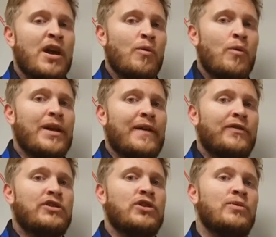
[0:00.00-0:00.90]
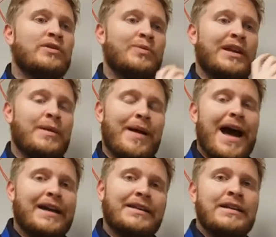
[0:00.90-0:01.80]
And what we have to do is we keep
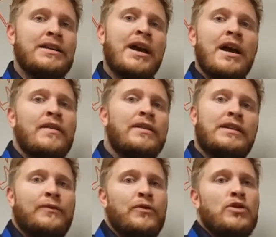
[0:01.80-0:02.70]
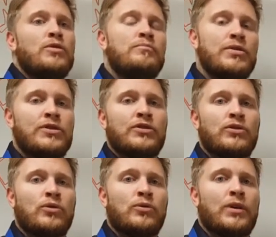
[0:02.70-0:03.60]
adding the different
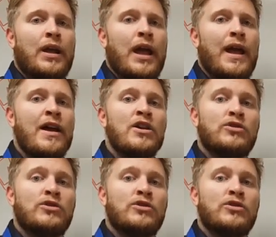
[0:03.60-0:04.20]
numbers, okay?